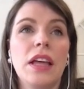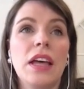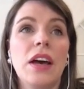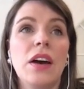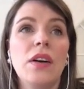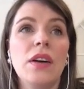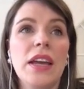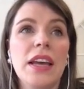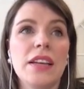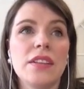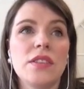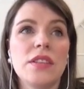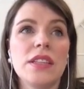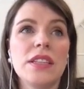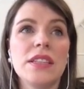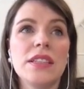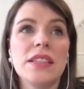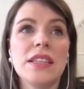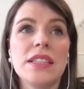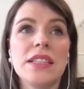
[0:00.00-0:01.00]
Okay, so
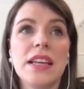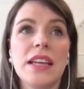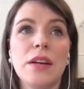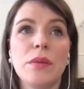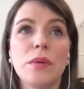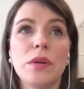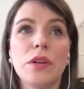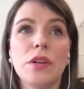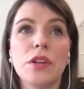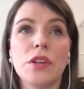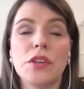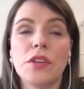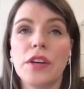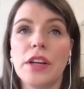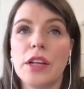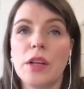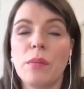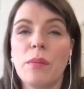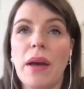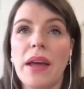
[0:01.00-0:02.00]
this is the data we're going to
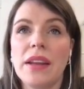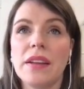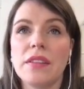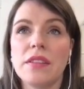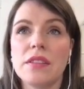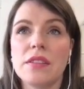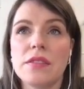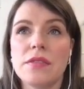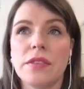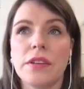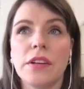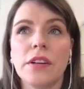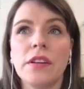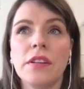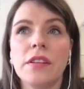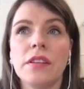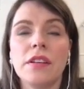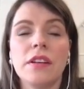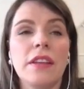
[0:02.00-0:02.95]
create embeddings for